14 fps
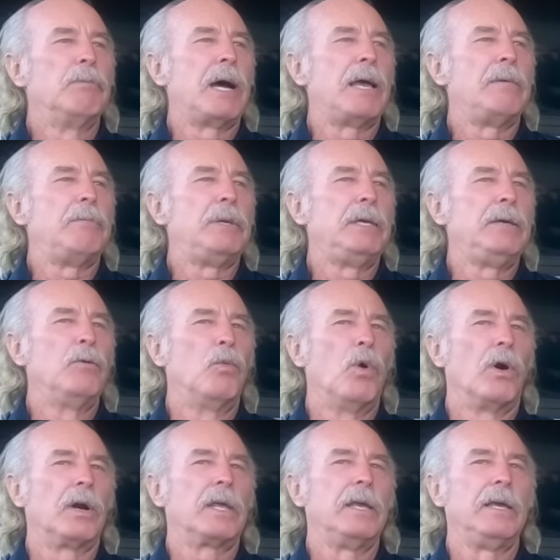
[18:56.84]
might be
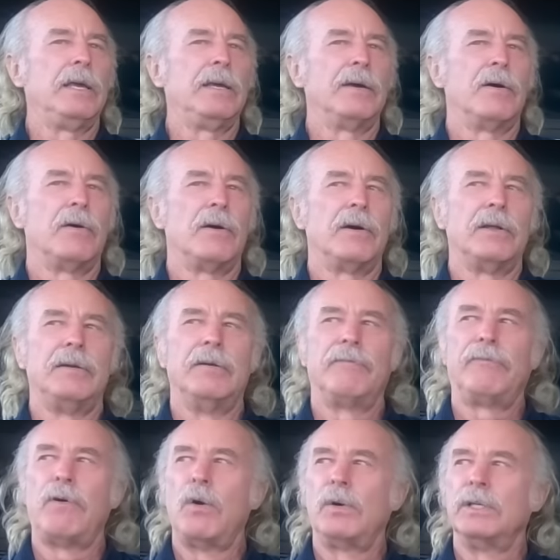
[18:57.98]
working on
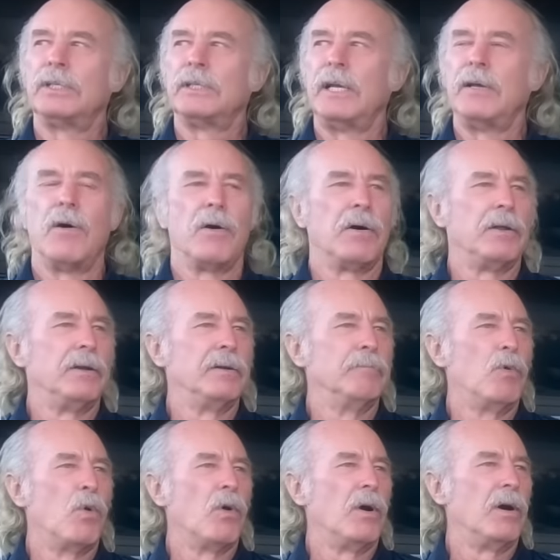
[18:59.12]
focusing on
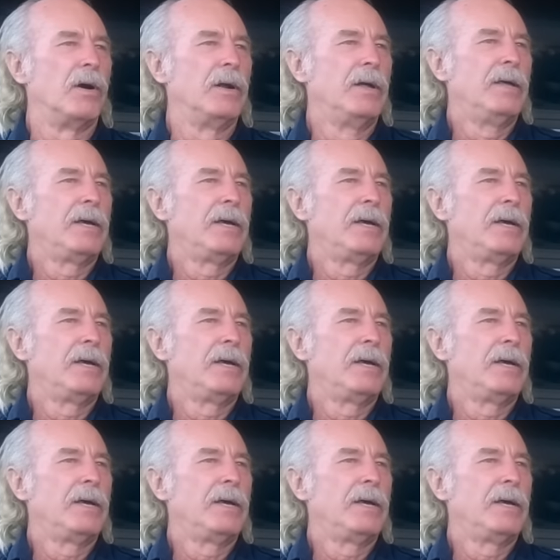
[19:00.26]
more